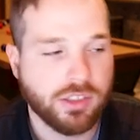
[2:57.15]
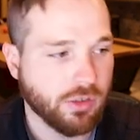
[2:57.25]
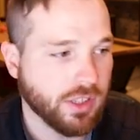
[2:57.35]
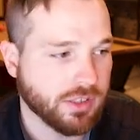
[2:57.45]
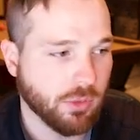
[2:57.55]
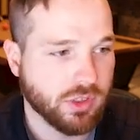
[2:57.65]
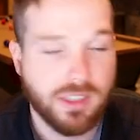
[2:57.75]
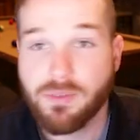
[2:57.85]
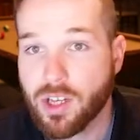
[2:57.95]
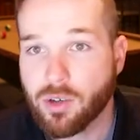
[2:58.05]
So he does
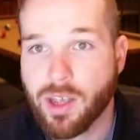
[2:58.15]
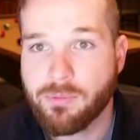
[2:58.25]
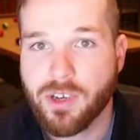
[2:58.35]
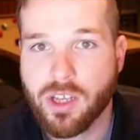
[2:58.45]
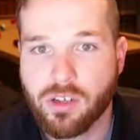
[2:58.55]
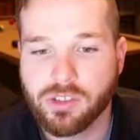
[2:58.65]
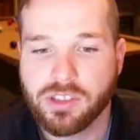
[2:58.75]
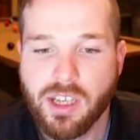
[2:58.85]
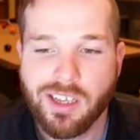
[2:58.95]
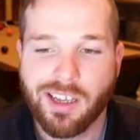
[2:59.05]
mostly video game
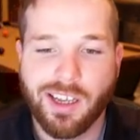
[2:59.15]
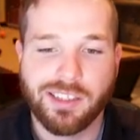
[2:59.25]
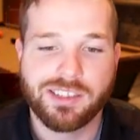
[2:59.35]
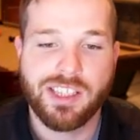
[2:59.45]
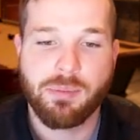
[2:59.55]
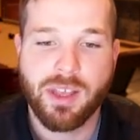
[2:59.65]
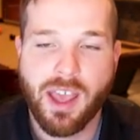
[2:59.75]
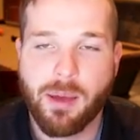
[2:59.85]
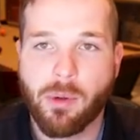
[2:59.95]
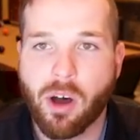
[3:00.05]
videos, and
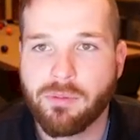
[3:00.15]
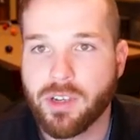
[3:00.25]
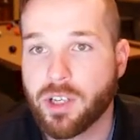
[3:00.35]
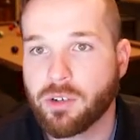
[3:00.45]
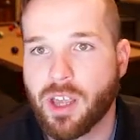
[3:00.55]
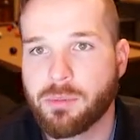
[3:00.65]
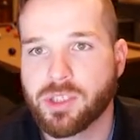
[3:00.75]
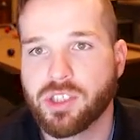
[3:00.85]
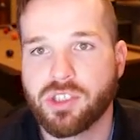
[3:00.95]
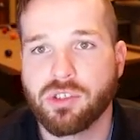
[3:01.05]
CPM on video games is